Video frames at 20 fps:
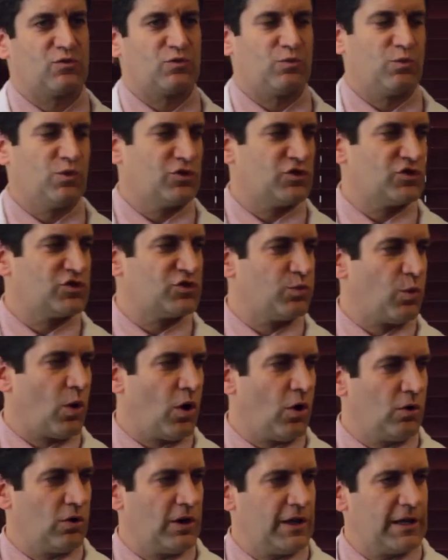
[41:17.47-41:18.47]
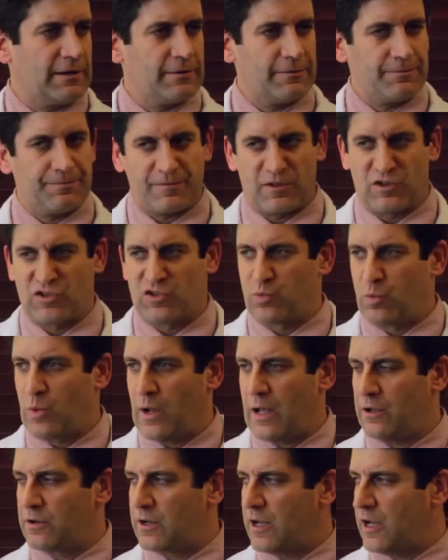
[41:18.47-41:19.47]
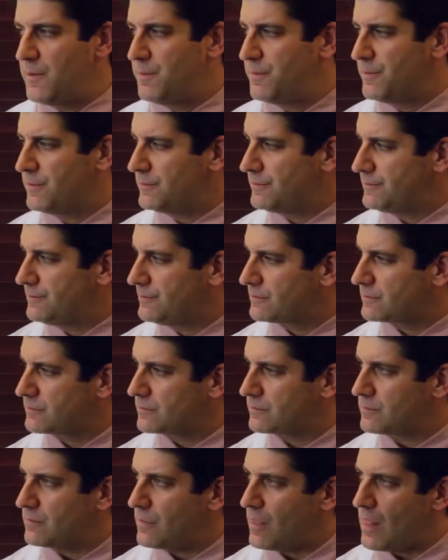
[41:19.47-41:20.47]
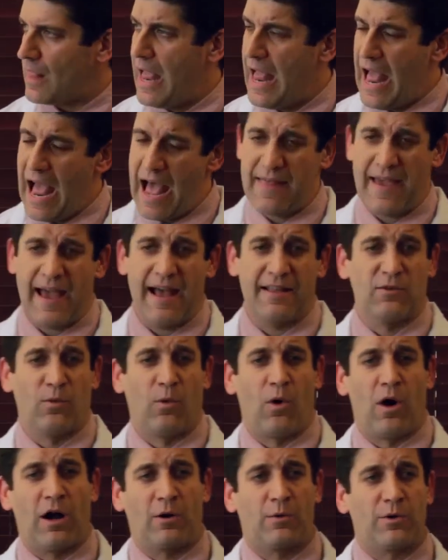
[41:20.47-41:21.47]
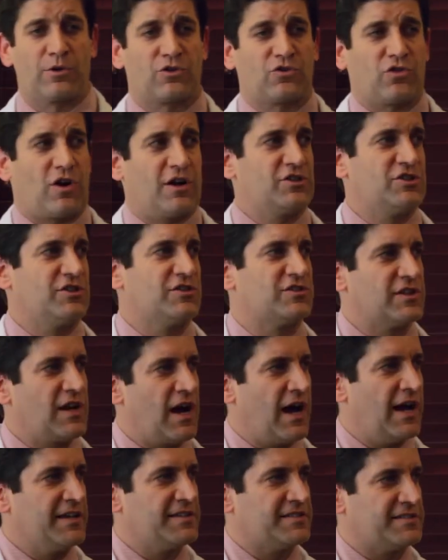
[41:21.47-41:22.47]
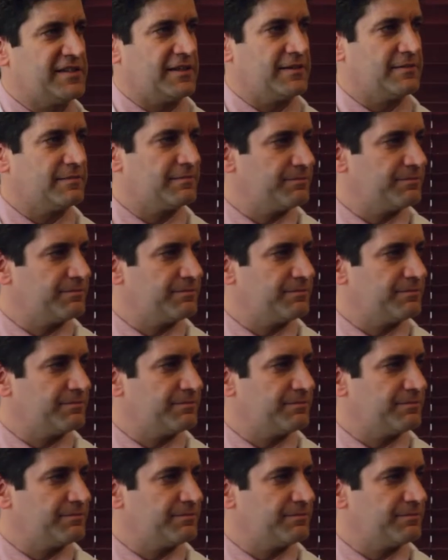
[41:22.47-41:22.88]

was swollen, it swelled up, and they had to walk with crutches and ice it.